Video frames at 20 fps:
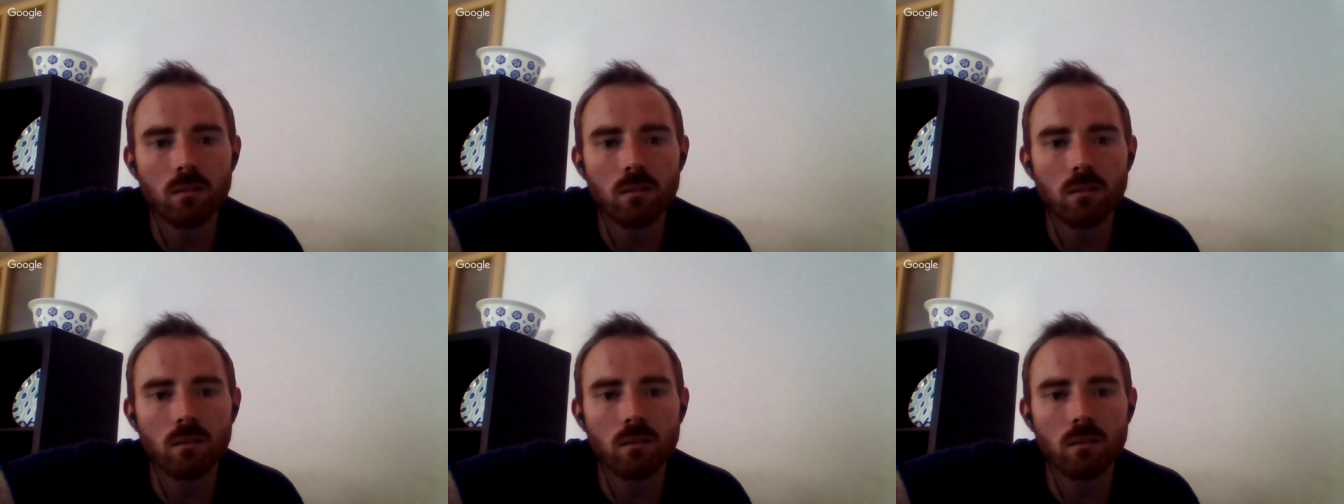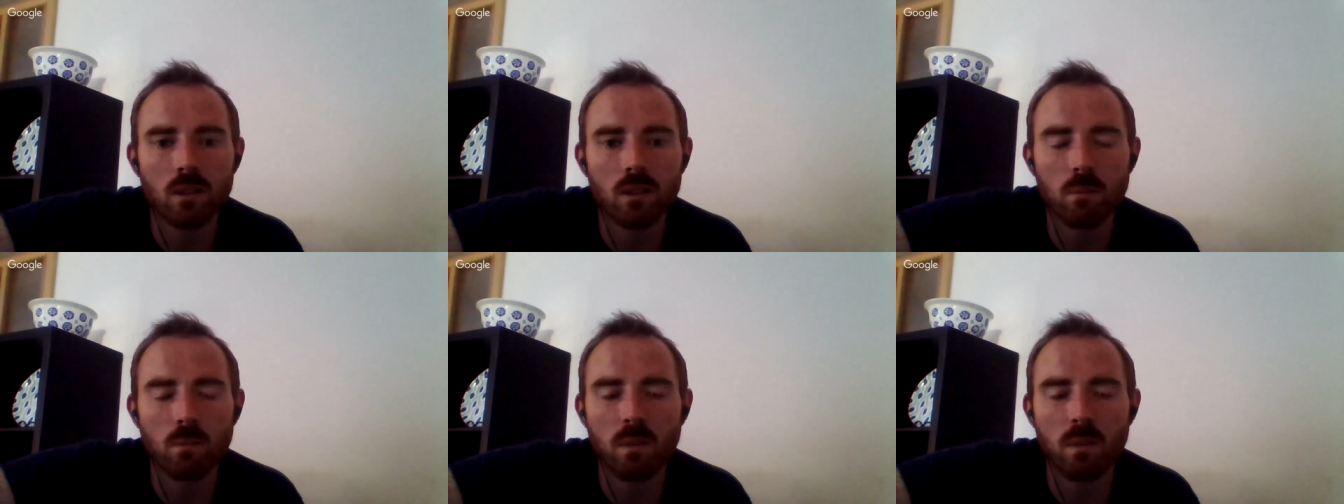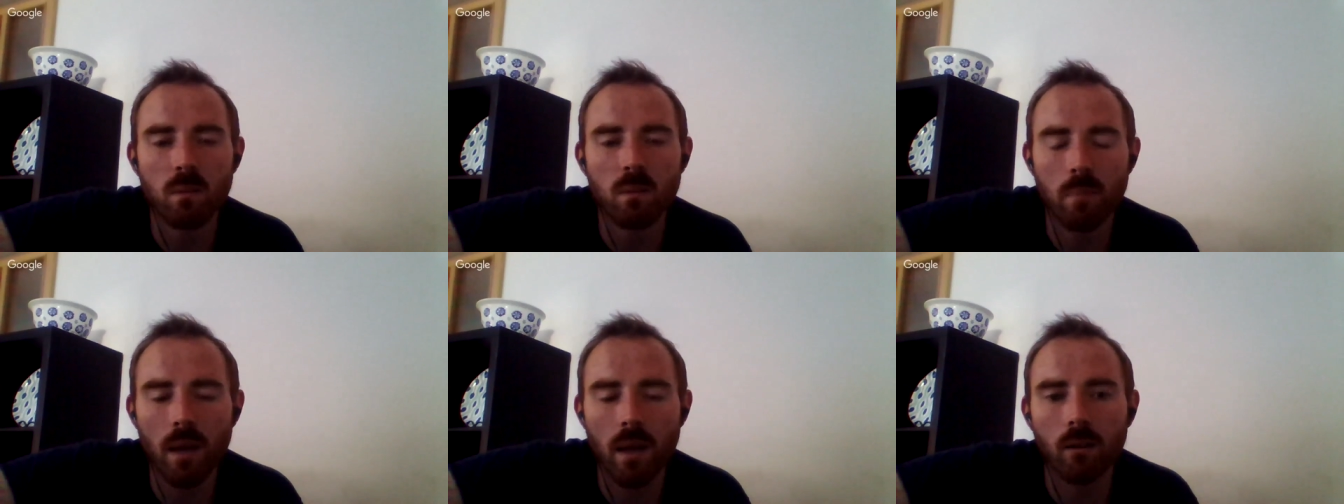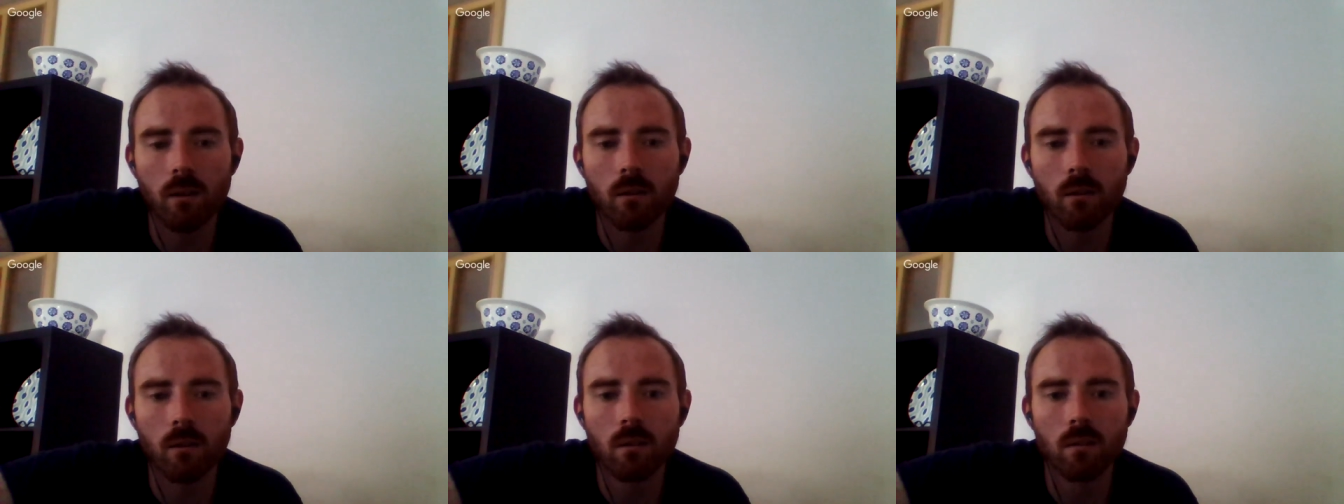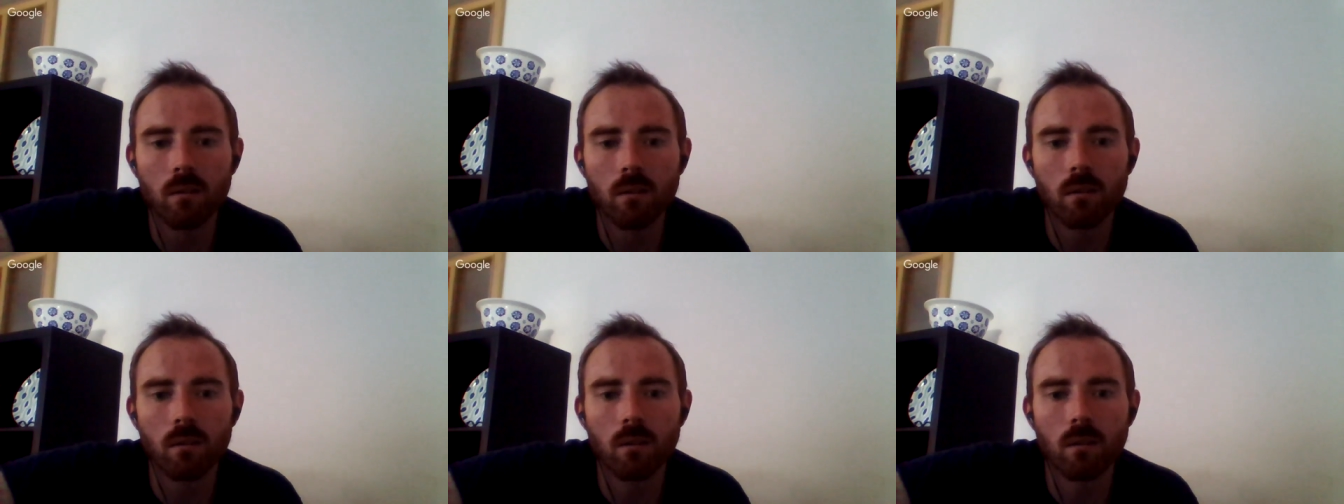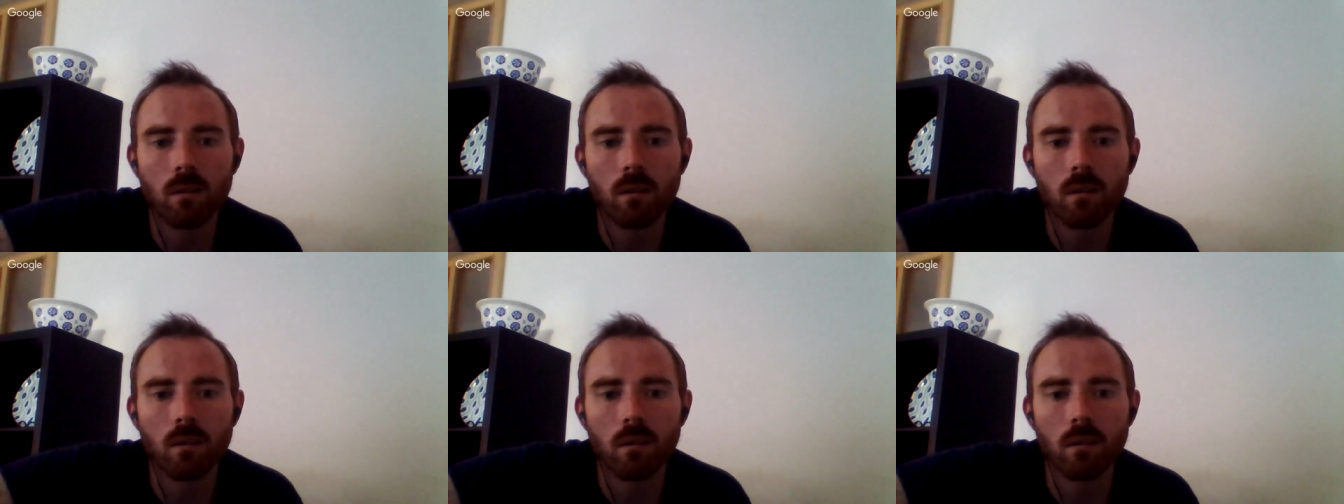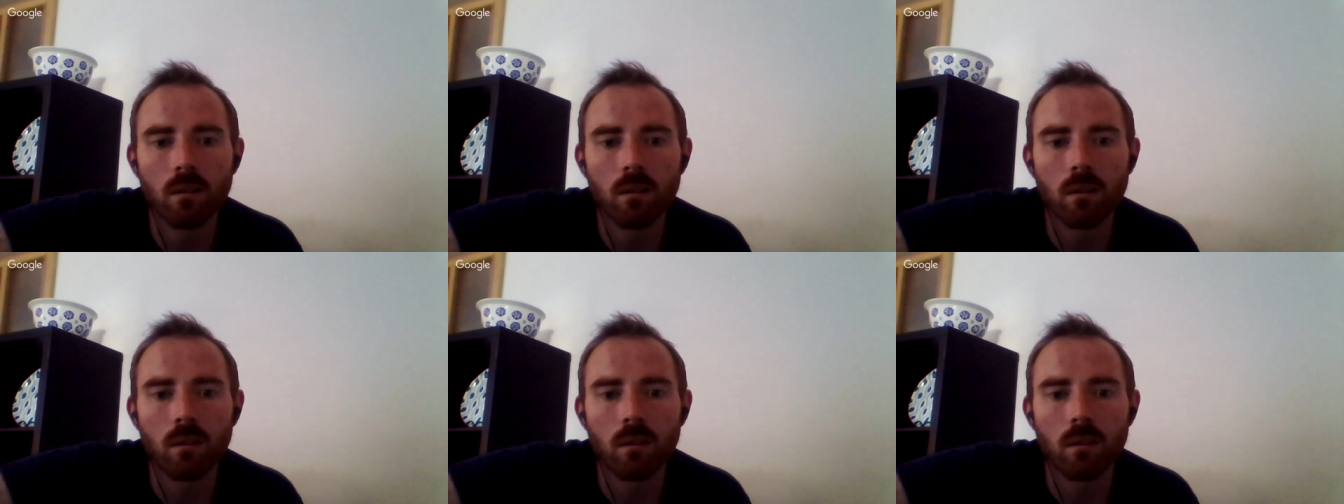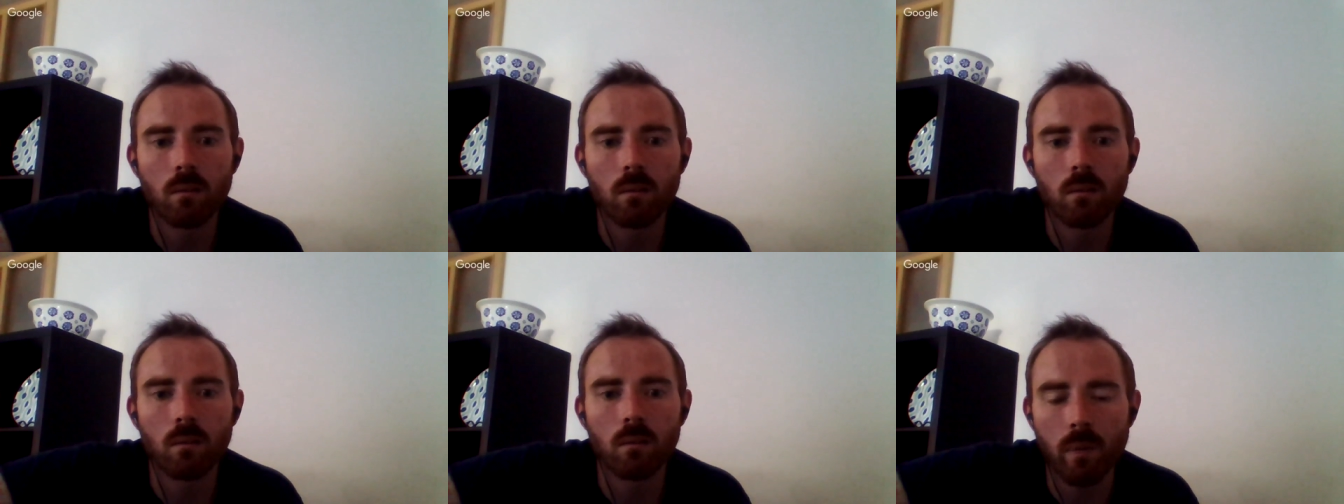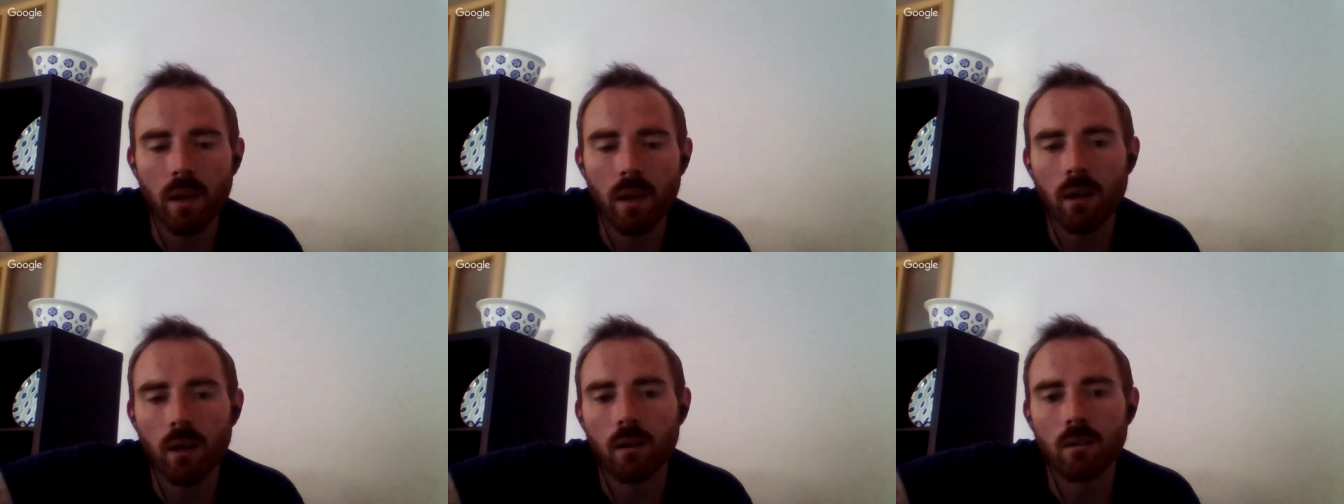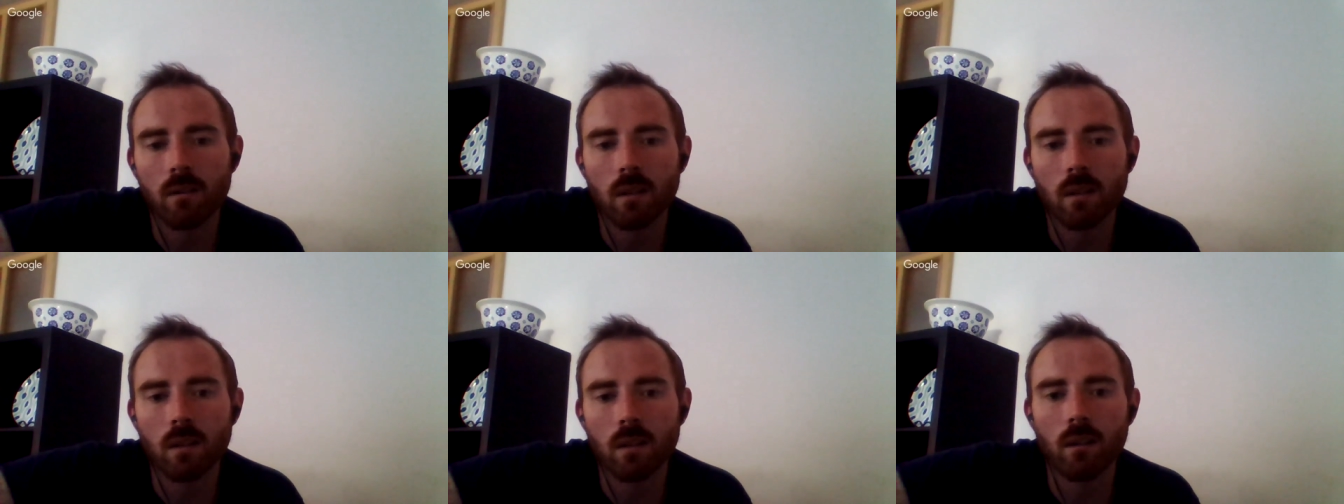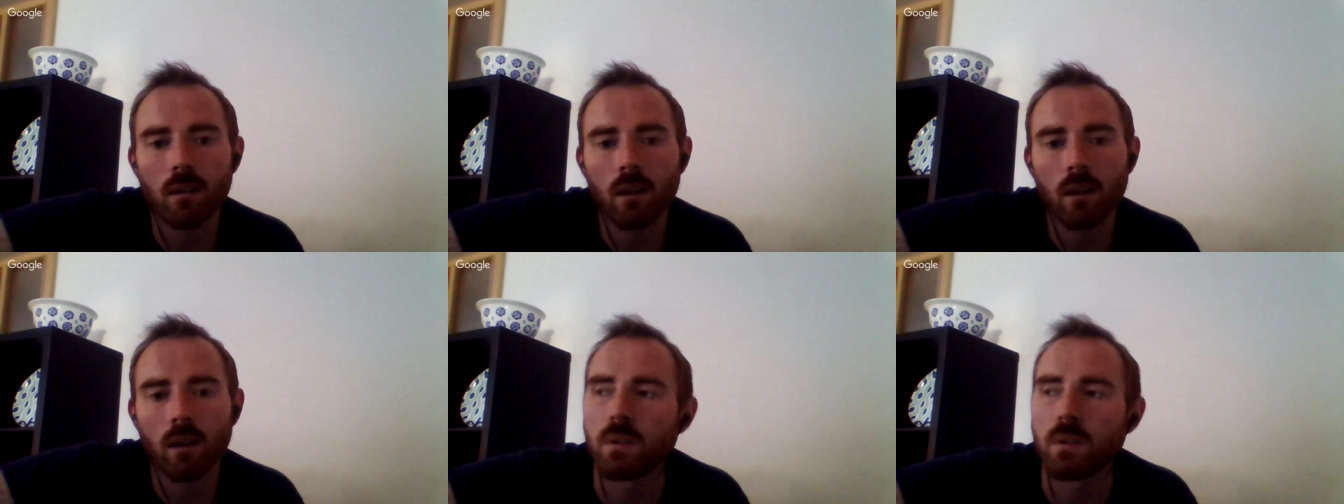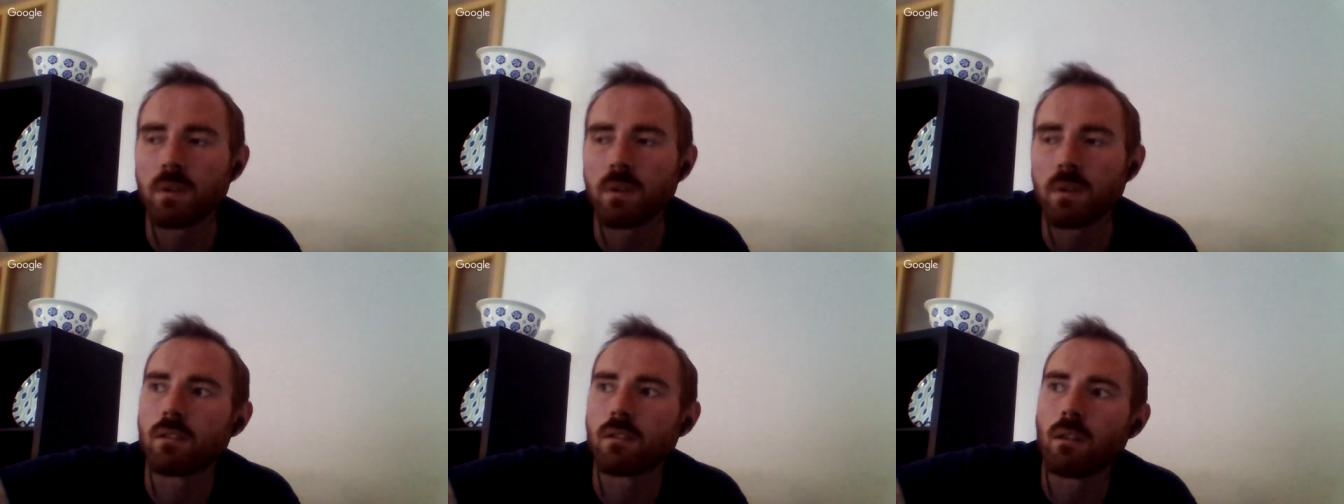to be better prepared than the opposition.